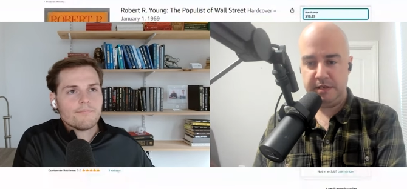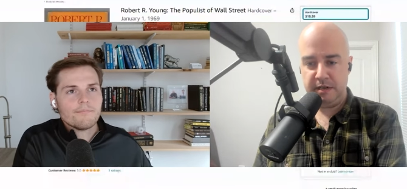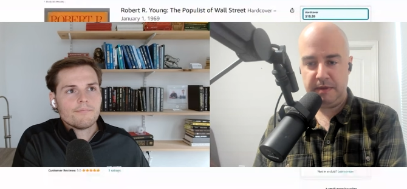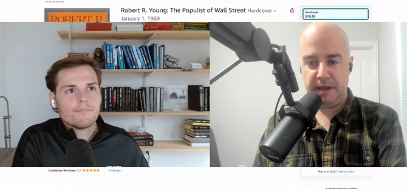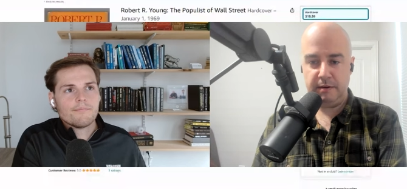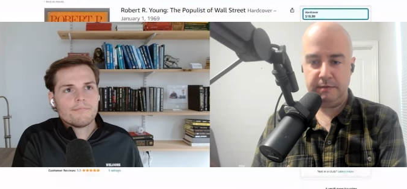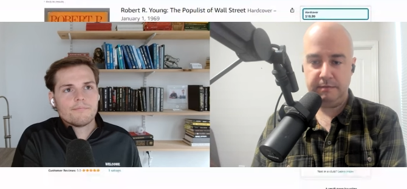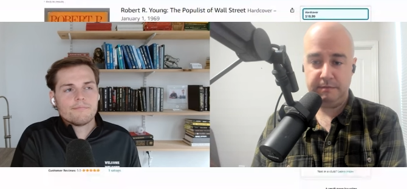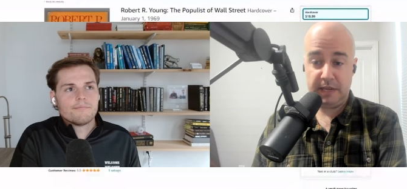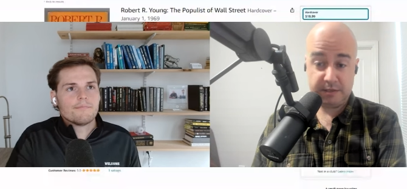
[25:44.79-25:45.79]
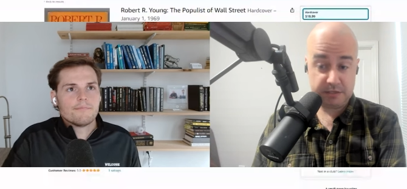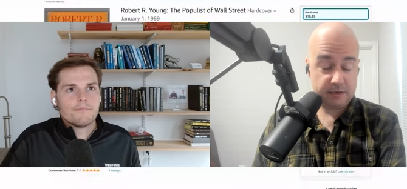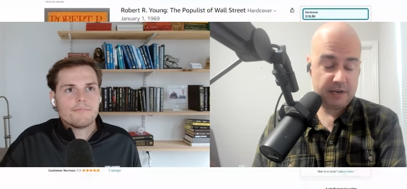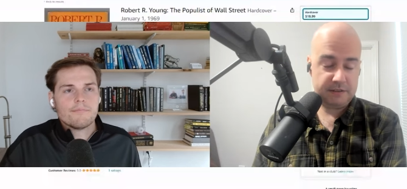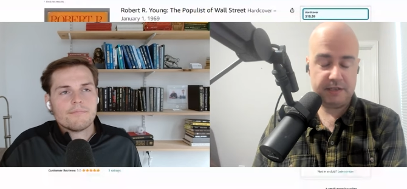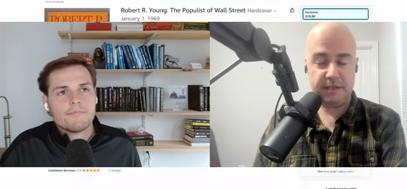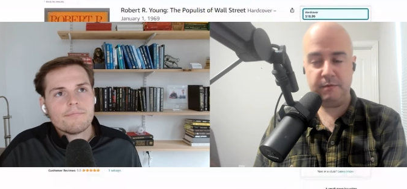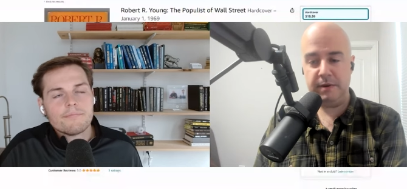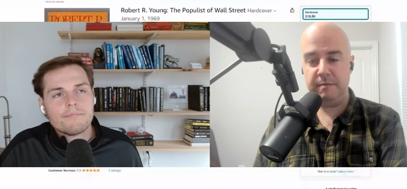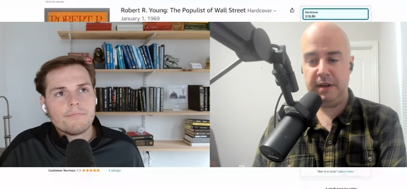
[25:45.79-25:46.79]
Speaker 1: didn't matter. As it turned out, they
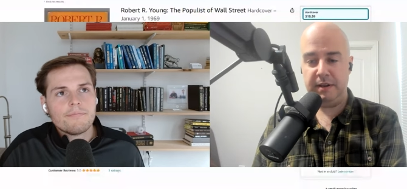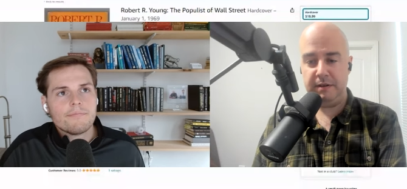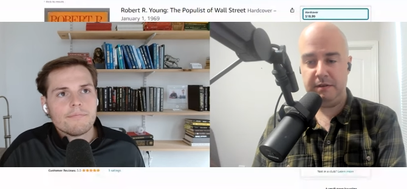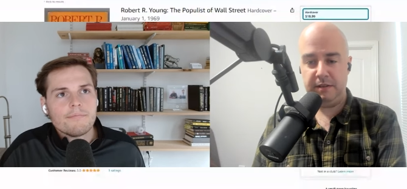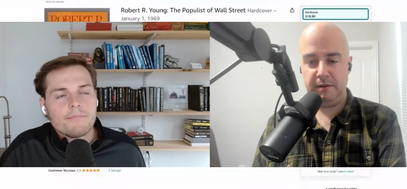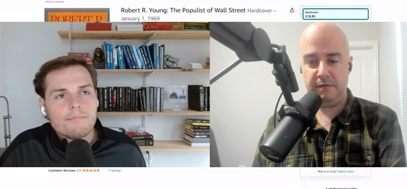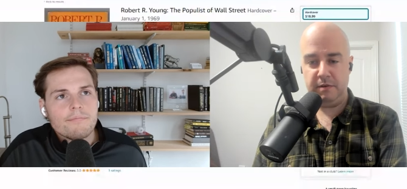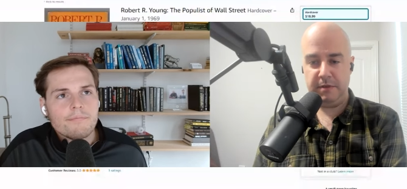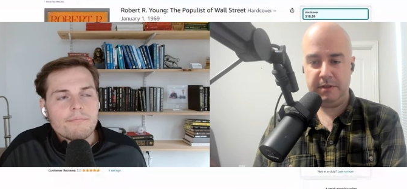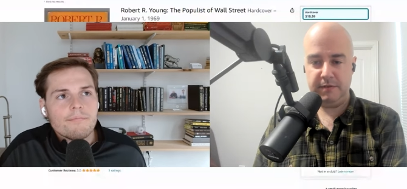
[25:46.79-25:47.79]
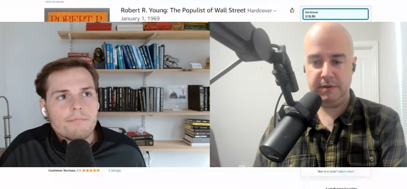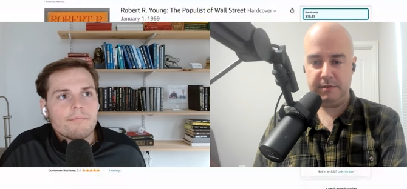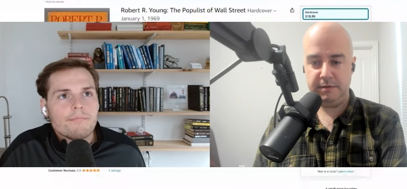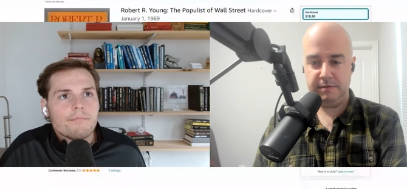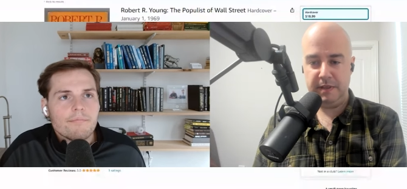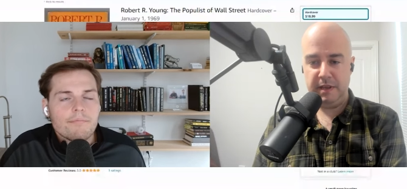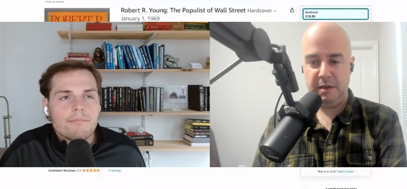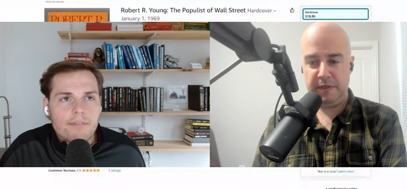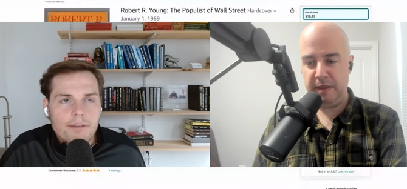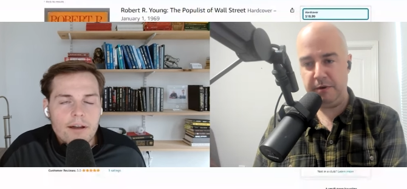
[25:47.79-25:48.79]
did win by a little over a million votes,
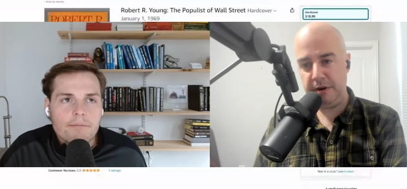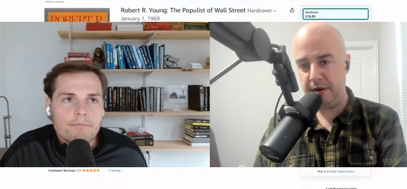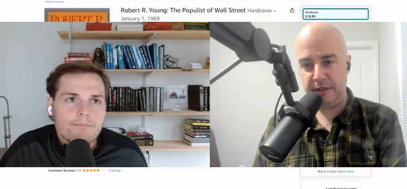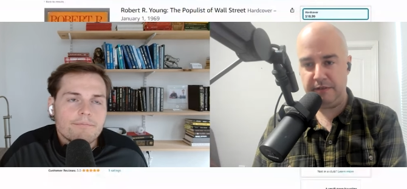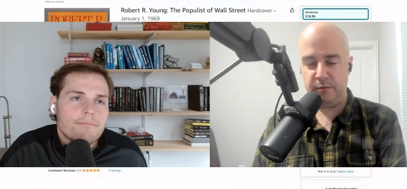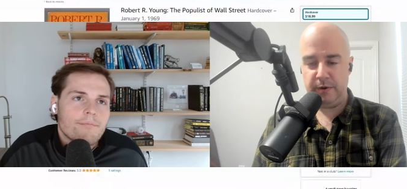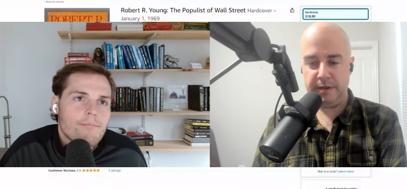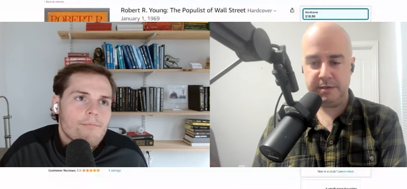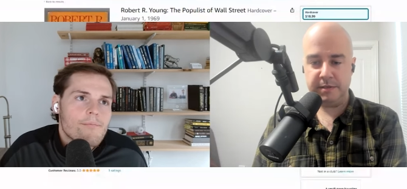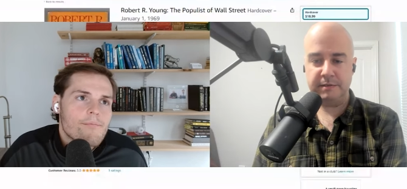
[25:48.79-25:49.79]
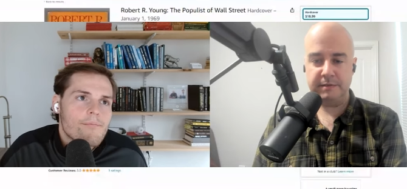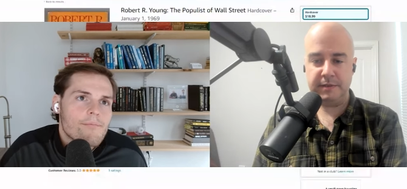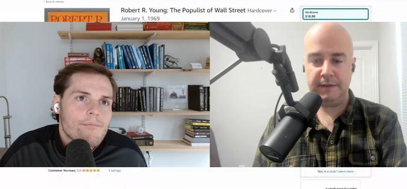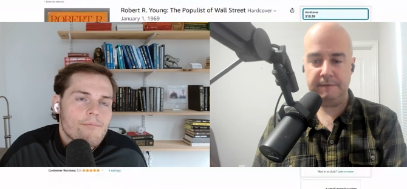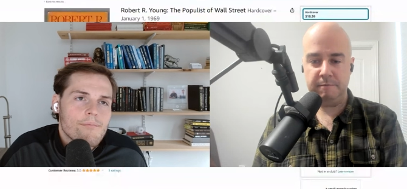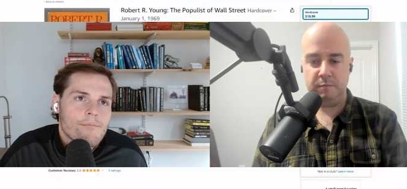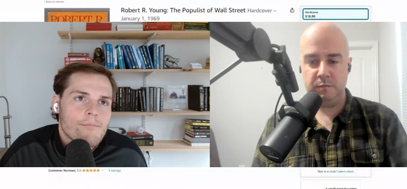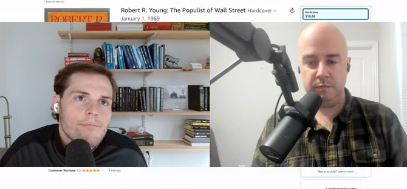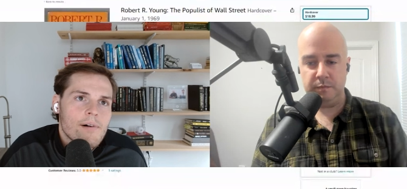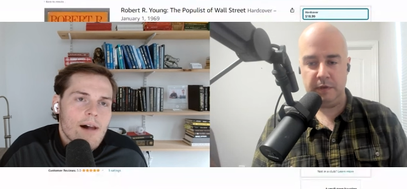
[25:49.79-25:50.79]
but they yeah. didn't know that for weeks. Yeah, mm-hmm.
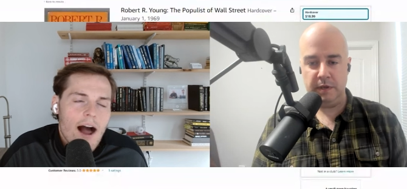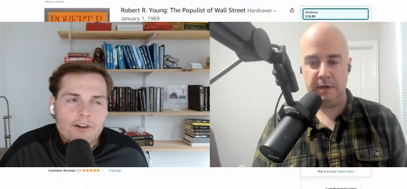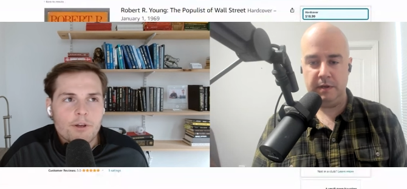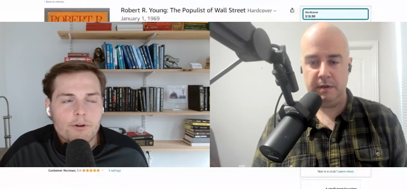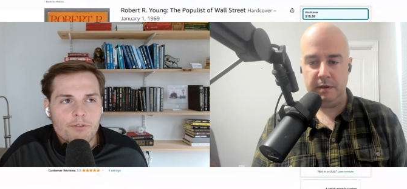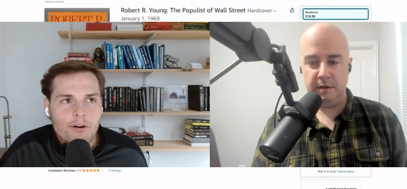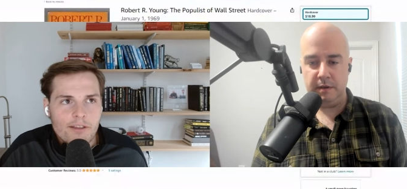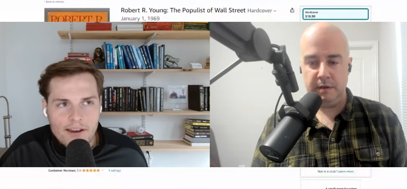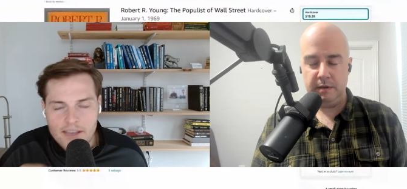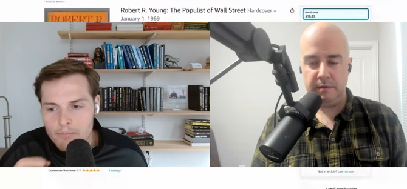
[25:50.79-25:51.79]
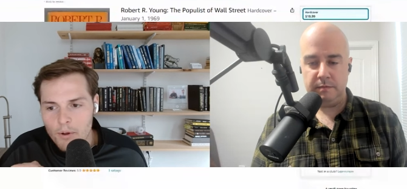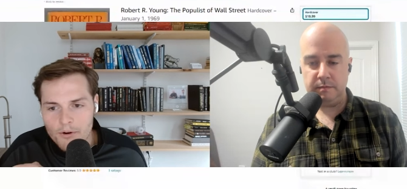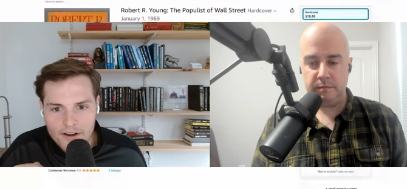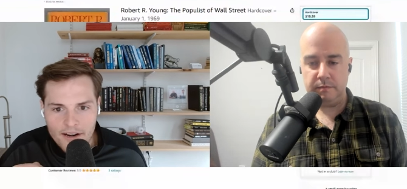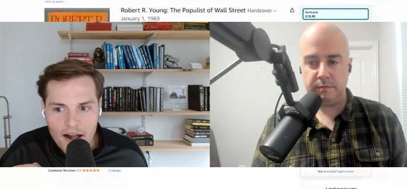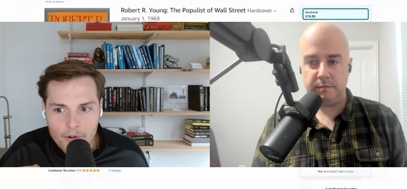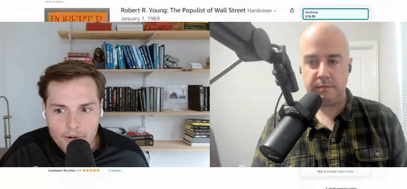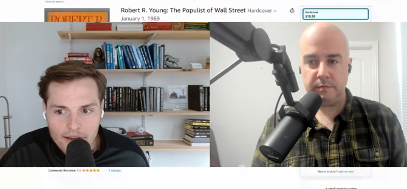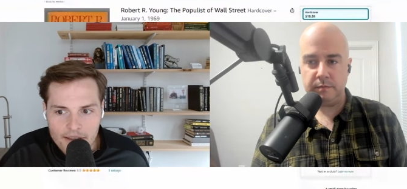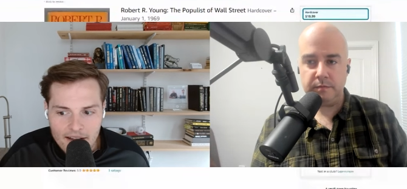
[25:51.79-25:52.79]
Speaker 2: I just thought it was funny that he blurted it
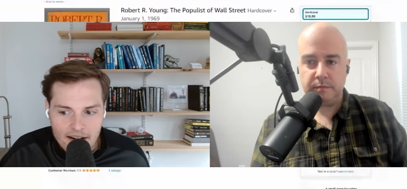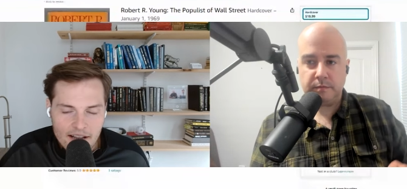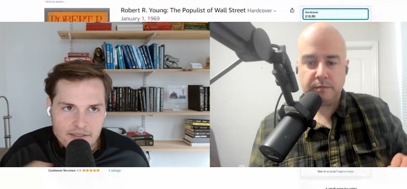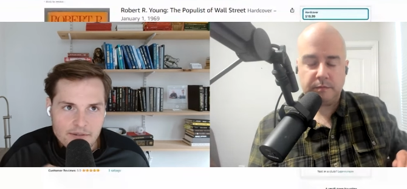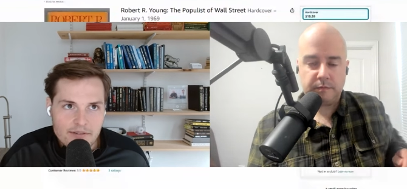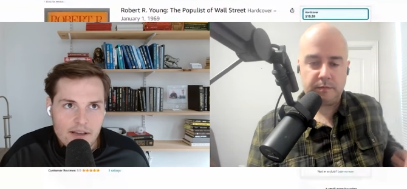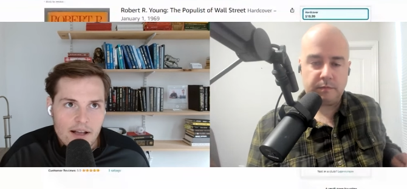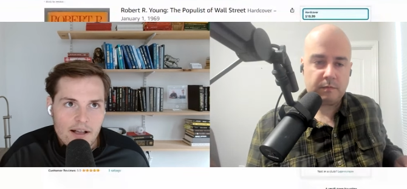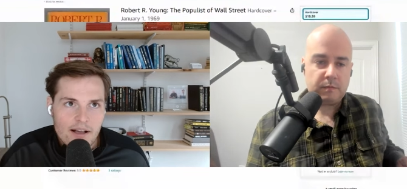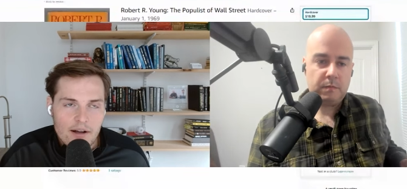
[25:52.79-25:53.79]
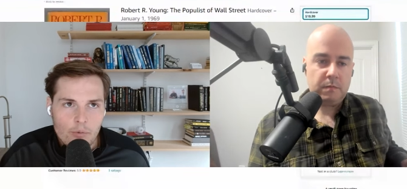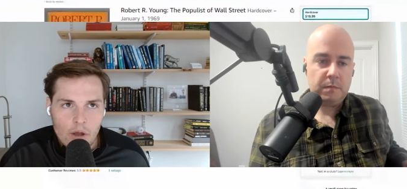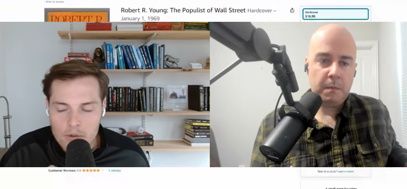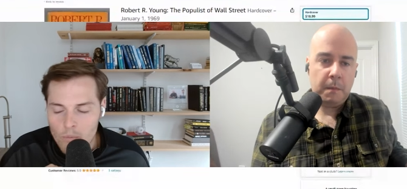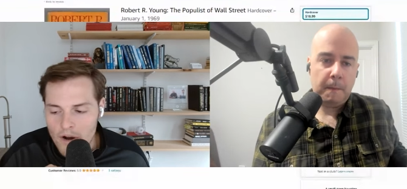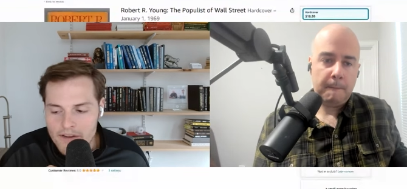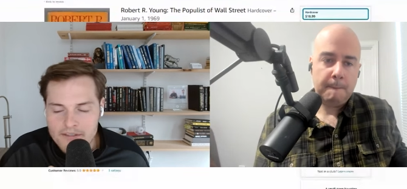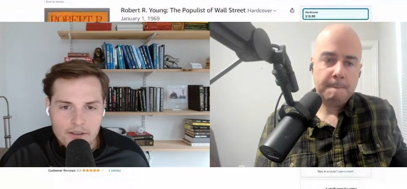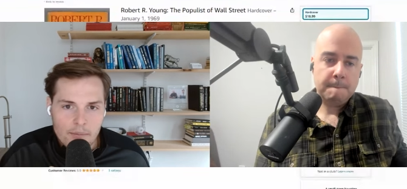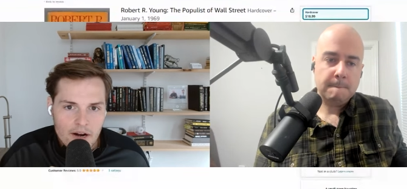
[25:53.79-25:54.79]
out, and then I guess uh, William White
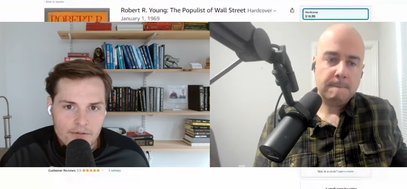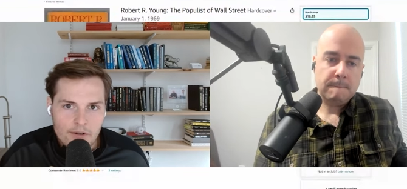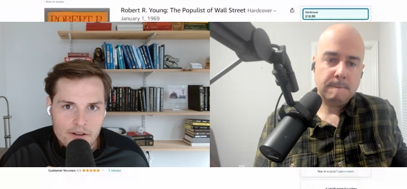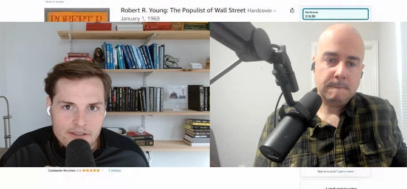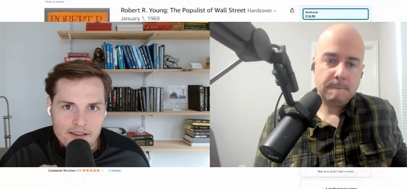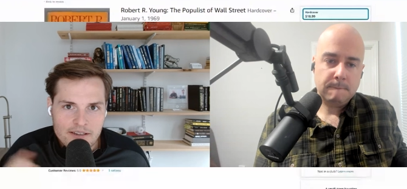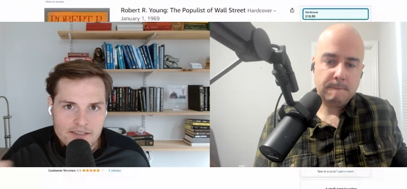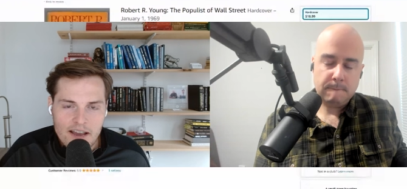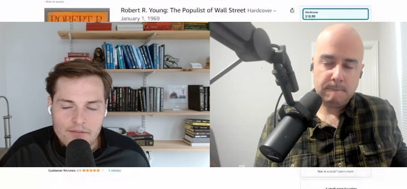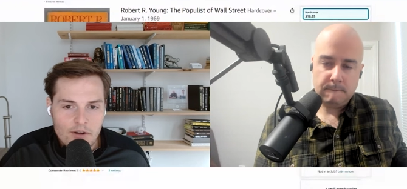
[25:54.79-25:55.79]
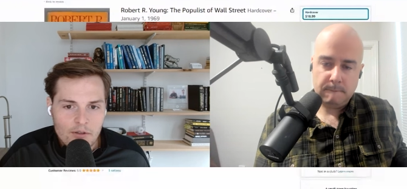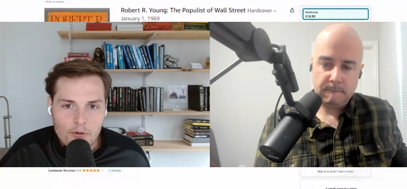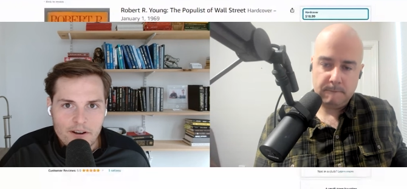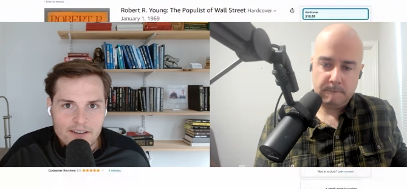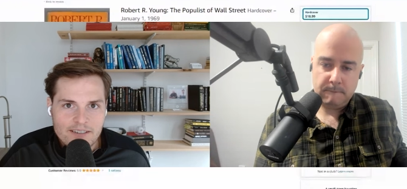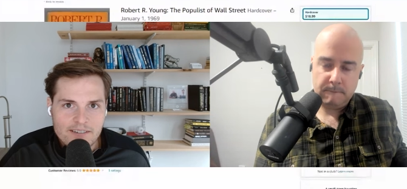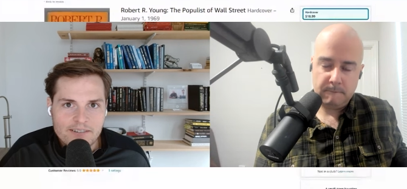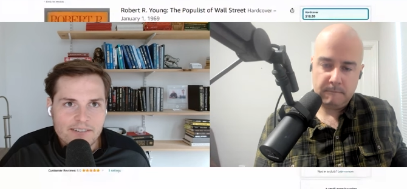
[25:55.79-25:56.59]
took the microphone and said, "Does he have the authority to